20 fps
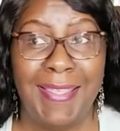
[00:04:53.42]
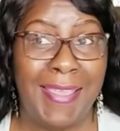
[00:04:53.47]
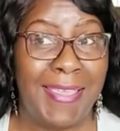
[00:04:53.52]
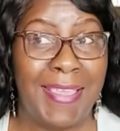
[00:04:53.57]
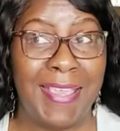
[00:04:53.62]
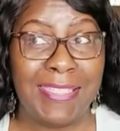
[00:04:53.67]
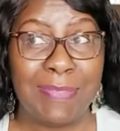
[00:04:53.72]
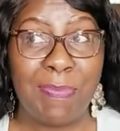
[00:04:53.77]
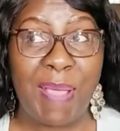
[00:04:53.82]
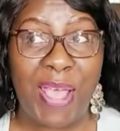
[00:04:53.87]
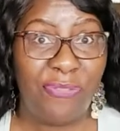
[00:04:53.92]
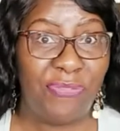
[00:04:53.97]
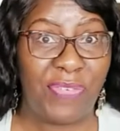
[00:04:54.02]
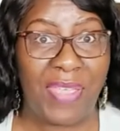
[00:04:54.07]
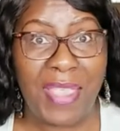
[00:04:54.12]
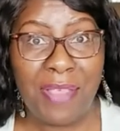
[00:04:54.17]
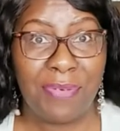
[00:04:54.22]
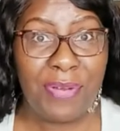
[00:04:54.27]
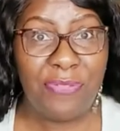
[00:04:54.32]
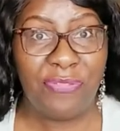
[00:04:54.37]
He's my
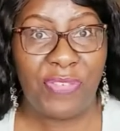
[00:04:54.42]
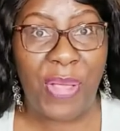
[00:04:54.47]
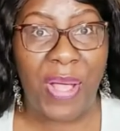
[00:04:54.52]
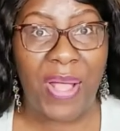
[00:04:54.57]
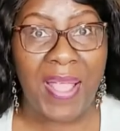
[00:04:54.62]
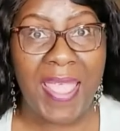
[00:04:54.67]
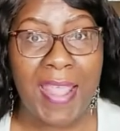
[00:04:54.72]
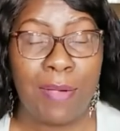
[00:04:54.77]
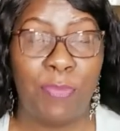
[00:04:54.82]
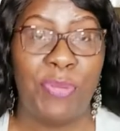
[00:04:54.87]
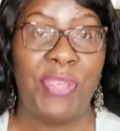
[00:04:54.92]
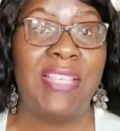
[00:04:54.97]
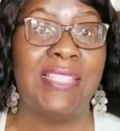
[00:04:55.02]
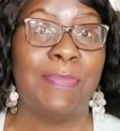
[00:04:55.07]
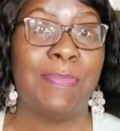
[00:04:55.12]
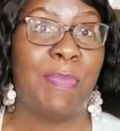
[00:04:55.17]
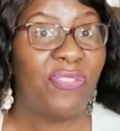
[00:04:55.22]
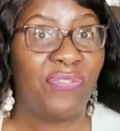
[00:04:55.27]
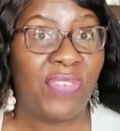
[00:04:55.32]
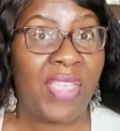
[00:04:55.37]
favorite fall animal. He's
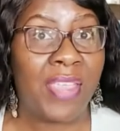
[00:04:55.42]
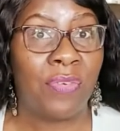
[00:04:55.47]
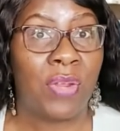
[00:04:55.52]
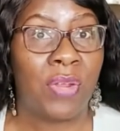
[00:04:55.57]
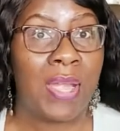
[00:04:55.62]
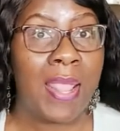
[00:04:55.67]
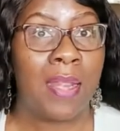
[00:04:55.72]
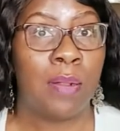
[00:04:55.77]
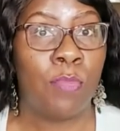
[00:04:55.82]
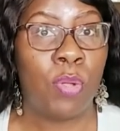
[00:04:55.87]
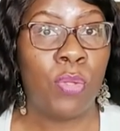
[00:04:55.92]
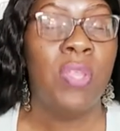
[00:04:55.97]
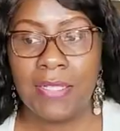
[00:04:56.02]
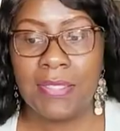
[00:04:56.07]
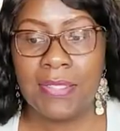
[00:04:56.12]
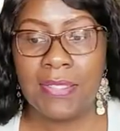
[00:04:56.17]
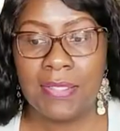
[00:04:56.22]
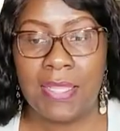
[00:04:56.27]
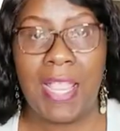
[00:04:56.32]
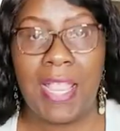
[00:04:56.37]
my favorite animal.
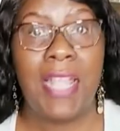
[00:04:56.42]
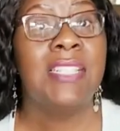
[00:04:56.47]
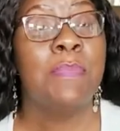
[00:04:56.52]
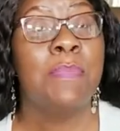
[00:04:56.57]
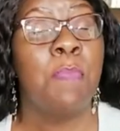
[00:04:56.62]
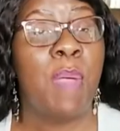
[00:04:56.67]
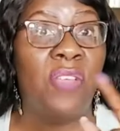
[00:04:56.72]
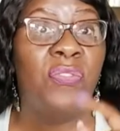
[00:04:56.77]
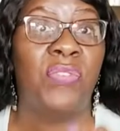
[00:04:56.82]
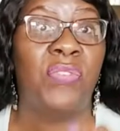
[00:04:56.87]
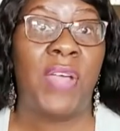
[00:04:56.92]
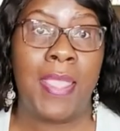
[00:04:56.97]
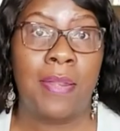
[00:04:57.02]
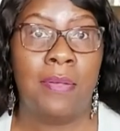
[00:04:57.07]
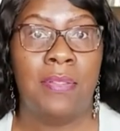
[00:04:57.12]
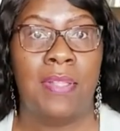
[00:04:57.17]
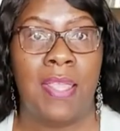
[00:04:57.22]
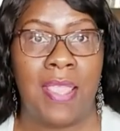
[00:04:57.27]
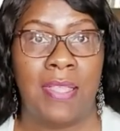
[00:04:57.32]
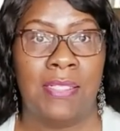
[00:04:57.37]
That's my
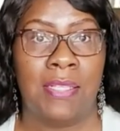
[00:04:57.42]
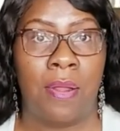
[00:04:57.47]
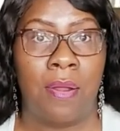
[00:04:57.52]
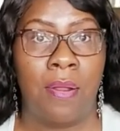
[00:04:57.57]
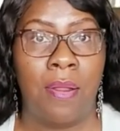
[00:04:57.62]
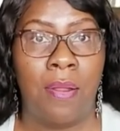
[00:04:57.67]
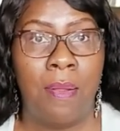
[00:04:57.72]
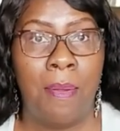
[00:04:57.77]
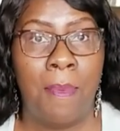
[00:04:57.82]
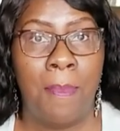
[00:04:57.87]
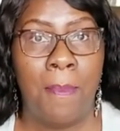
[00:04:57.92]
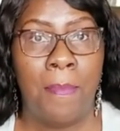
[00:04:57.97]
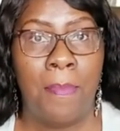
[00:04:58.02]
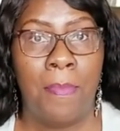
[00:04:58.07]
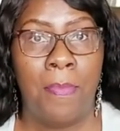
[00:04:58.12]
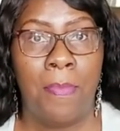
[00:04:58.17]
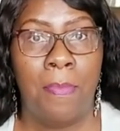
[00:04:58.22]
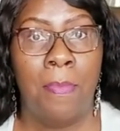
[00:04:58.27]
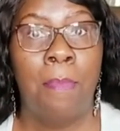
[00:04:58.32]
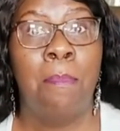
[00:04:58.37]
final answer.
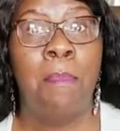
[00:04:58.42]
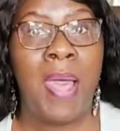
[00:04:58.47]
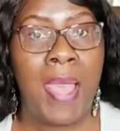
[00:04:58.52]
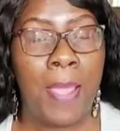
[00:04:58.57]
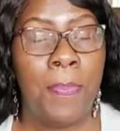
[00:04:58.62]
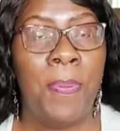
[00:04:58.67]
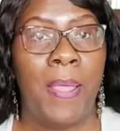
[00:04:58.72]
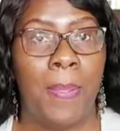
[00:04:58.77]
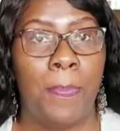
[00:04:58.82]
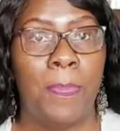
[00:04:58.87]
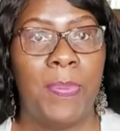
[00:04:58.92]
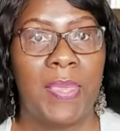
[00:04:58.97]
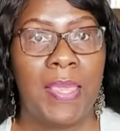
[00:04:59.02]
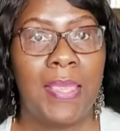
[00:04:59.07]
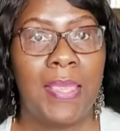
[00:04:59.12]
My puppy.